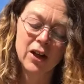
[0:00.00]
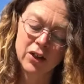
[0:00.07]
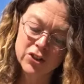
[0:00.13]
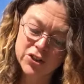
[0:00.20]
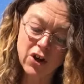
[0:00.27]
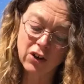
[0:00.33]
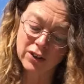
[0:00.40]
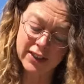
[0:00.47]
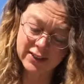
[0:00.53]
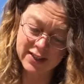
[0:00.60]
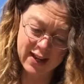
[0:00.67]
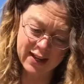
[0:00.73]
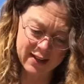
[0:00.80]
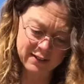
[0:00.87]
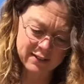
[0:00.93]
Charlotte
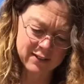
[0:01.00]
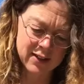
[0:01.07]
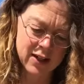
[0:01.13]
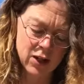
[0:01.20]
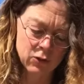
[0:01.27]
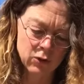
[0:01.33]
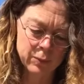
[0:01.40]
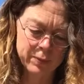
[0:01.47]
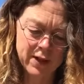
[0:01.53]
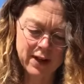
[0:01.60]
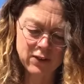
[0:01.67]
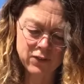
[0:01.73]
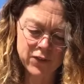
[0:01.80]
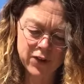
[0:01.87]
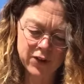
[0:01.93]
can,
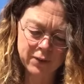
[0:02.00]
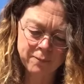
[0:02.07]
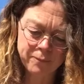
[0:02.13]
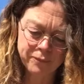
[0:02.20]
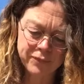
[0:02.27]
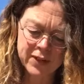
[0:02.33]
replied Fern.